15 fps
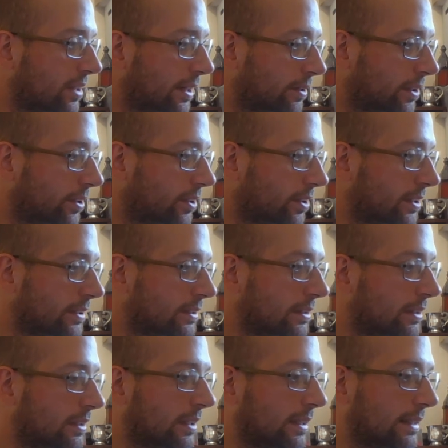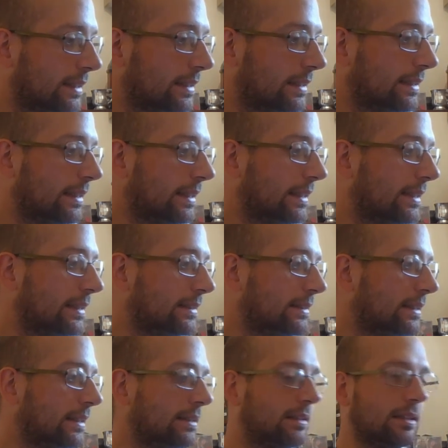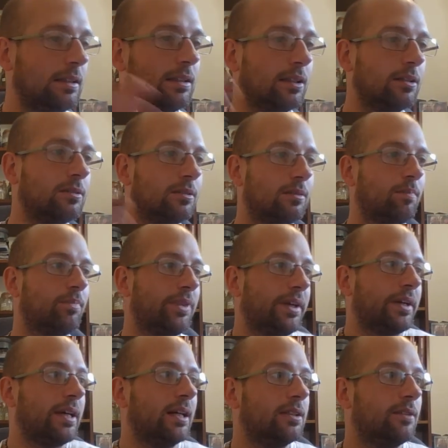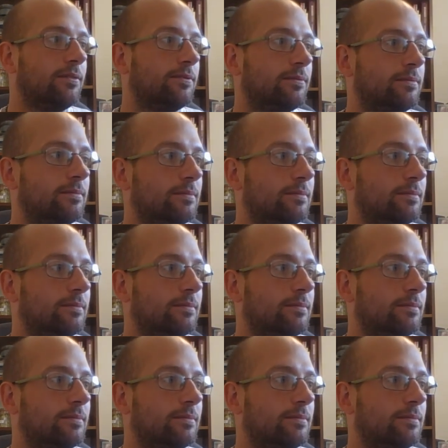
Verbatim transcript: carries on, and, you know, it kind of